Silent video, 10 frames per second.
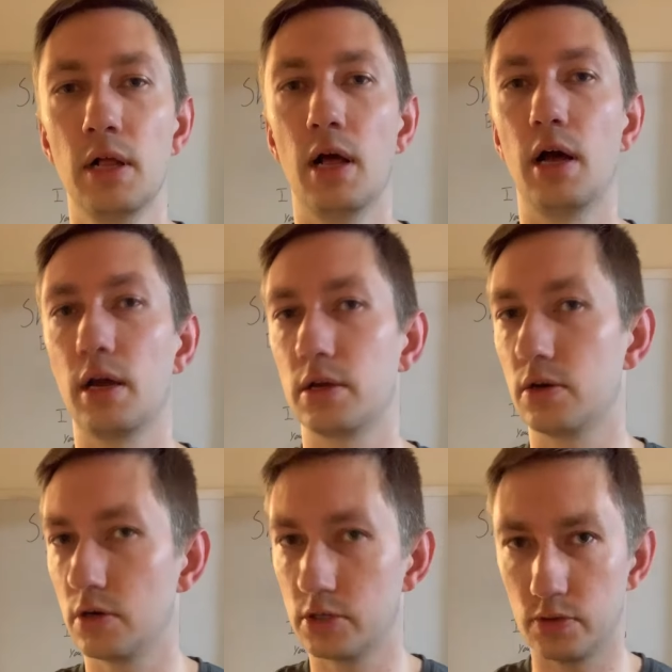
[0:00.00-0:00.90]
uh, you're
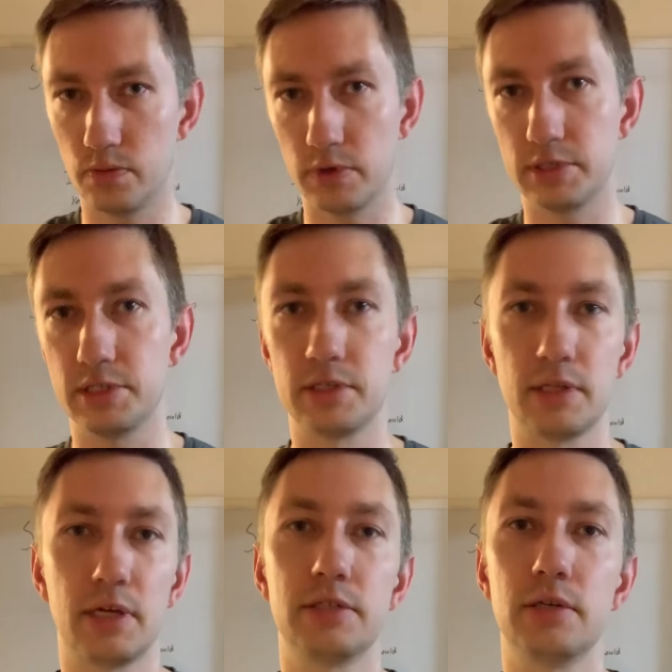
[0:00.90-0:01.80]
going to want to
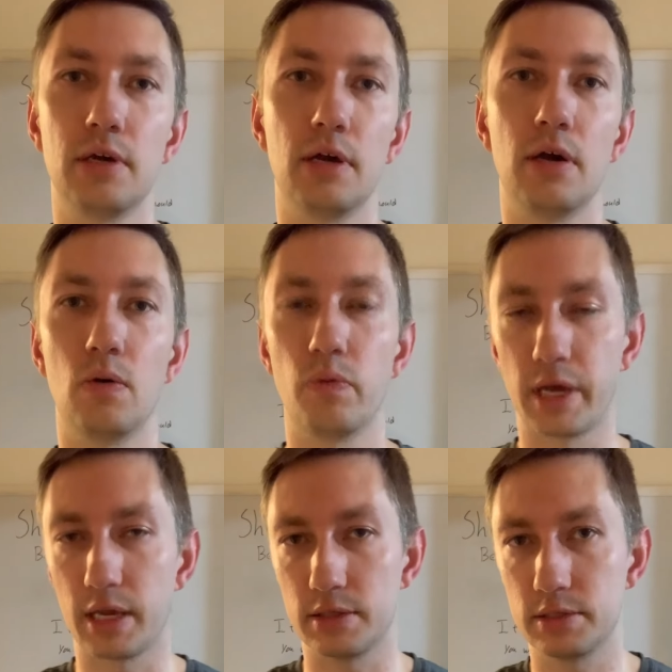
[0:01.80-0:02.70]
select uh, a
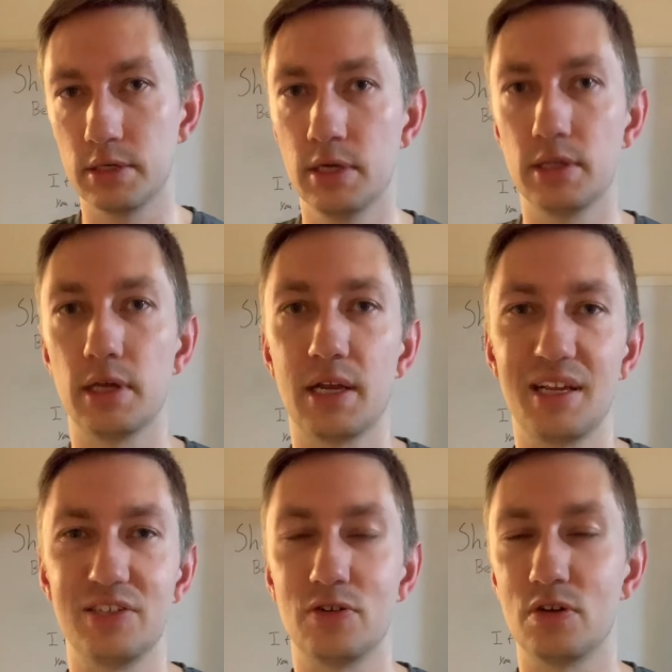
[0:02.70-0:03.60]
weight that
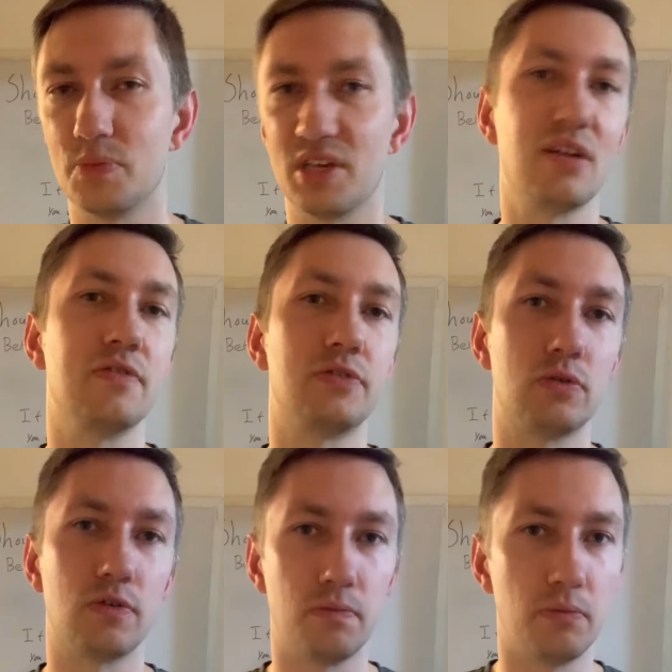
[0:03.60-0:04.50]
is going to be of
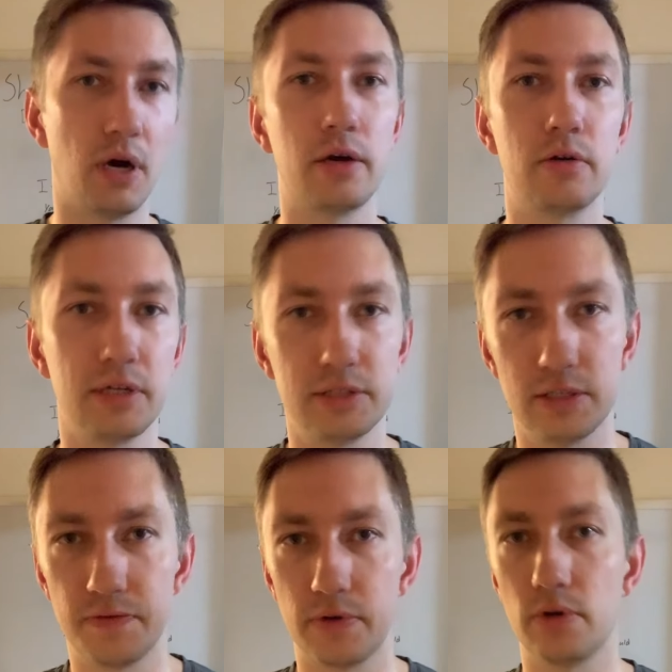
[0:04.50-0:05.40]
sort of moderate
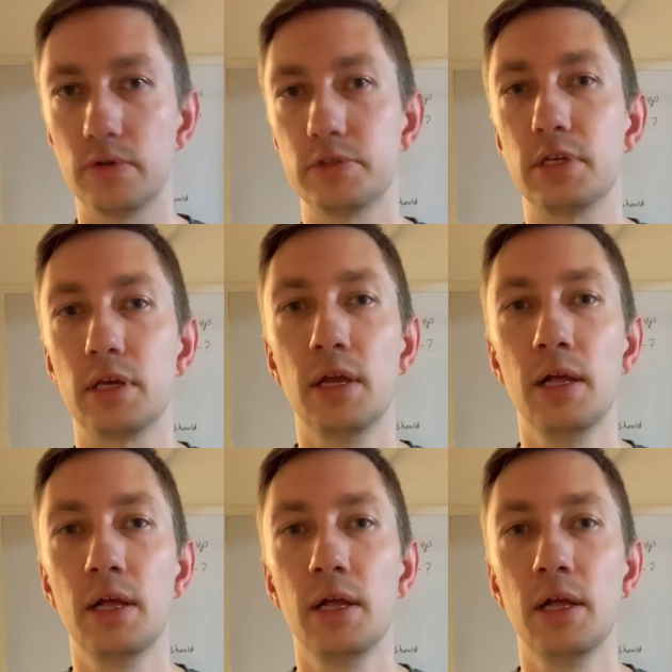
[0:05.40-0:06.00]
difficulty.